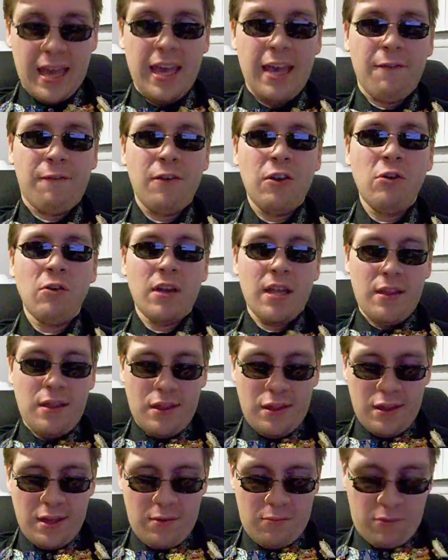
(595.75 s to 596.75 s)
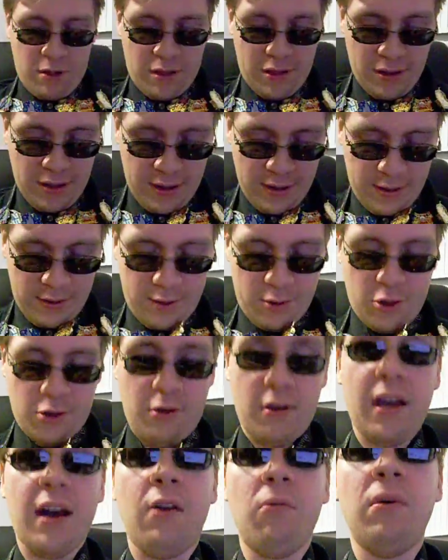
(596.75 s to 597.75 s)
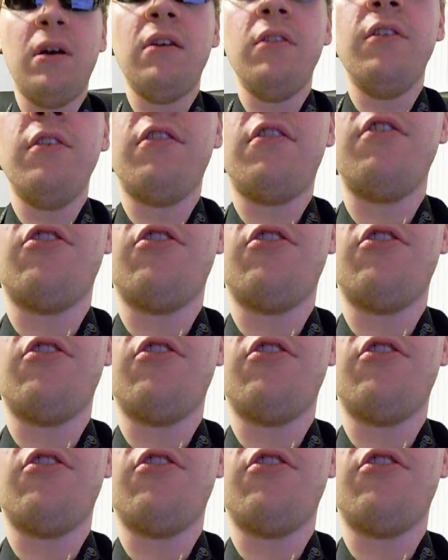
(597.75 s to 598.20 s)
if you can see, once again, not sure how well this